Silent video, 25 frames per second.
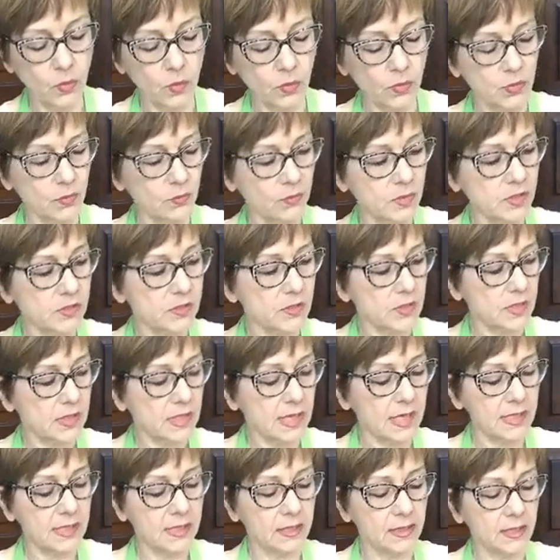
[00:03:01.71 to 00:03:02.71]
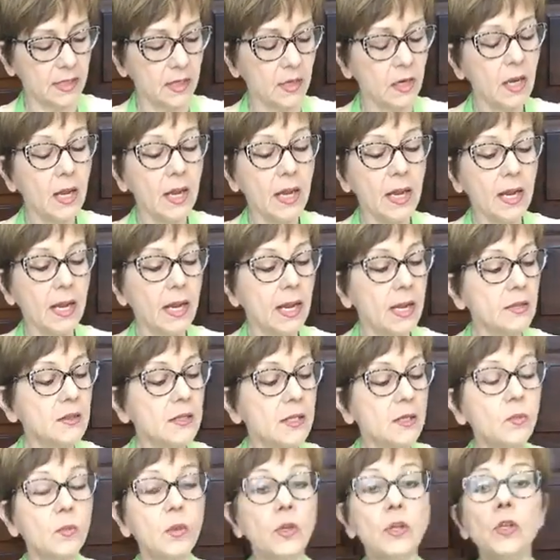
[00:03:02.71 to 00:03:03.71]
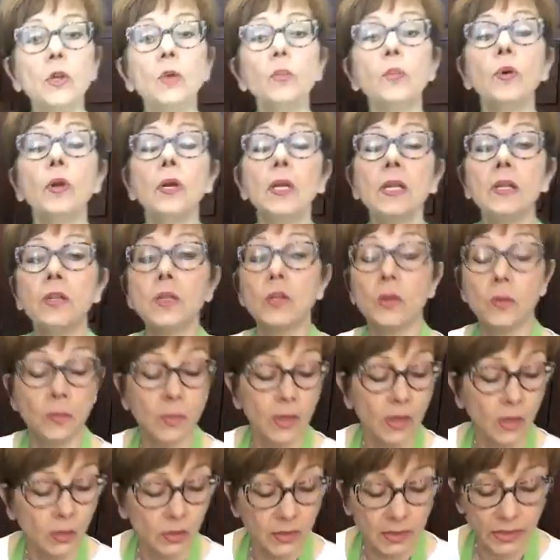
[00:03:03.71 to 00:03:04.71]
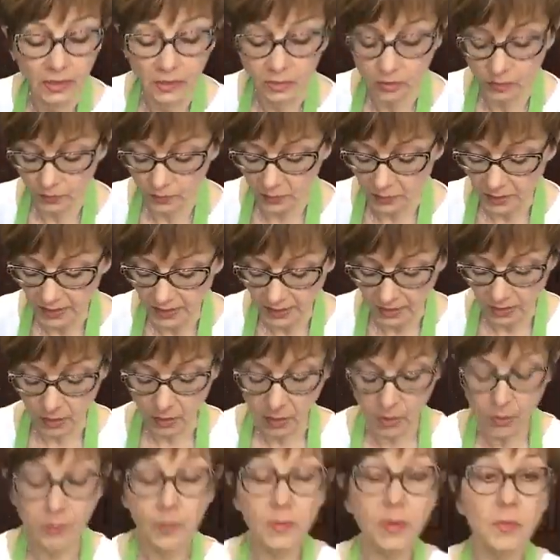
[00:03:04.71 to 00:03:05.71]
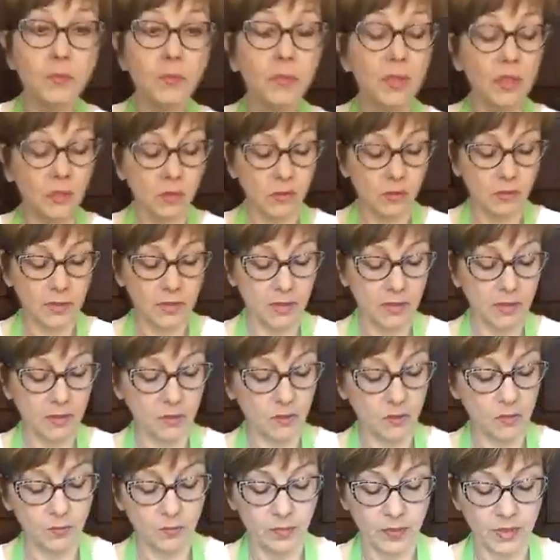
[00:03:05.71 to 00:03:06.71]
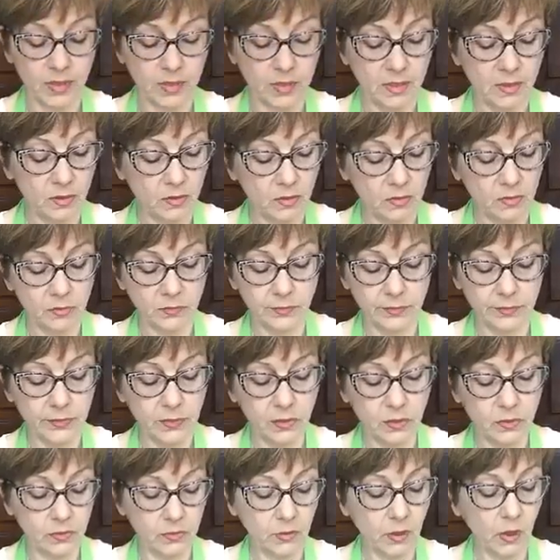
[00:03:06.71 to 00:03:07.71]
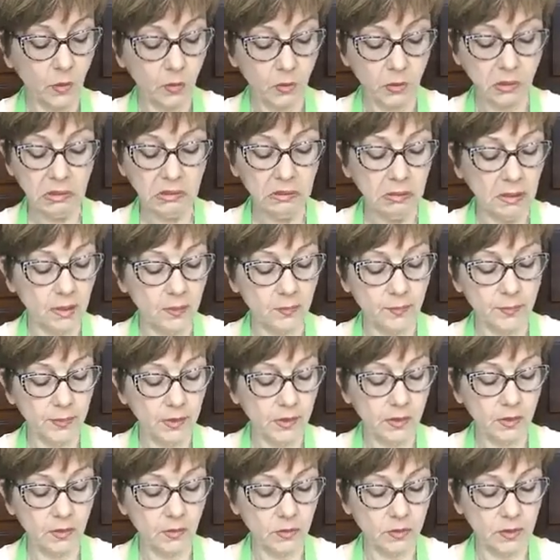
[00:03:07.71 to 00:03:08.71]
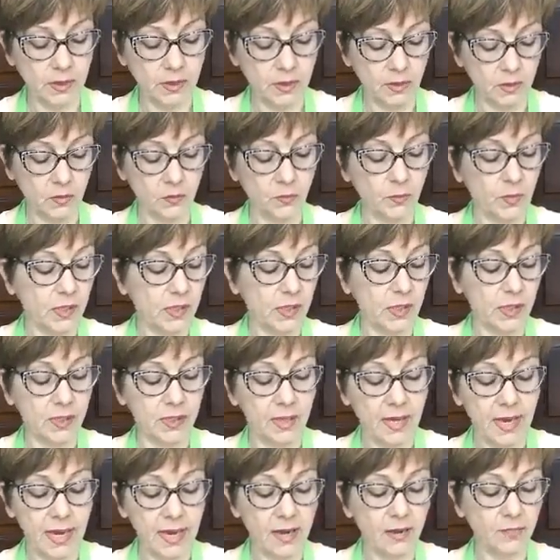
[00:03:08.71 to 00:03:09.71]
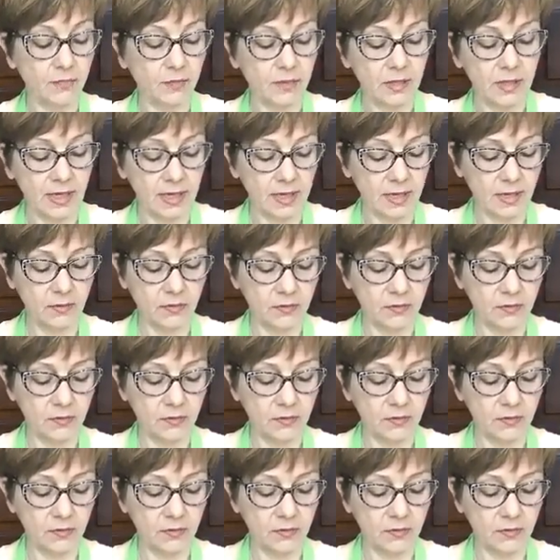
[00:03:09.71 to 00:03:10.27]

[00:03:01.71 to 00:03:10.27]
the rest of that in there. And then when you put in your milk, it could be almond milk, it could be coconut milk, it could be half and half.